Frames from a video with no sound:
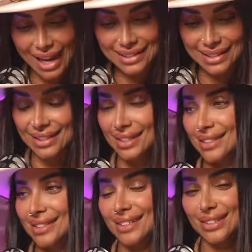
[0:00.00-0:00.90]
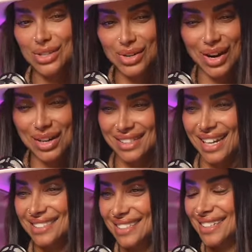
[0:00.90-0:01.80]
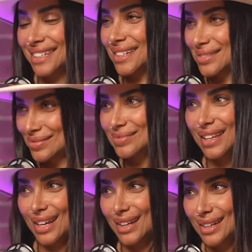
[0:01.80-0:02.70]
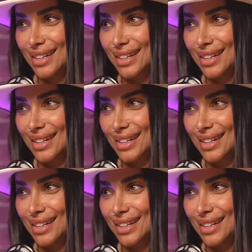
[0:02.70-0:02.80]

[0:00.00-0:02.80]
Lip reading: I did it. I did it. Yeah.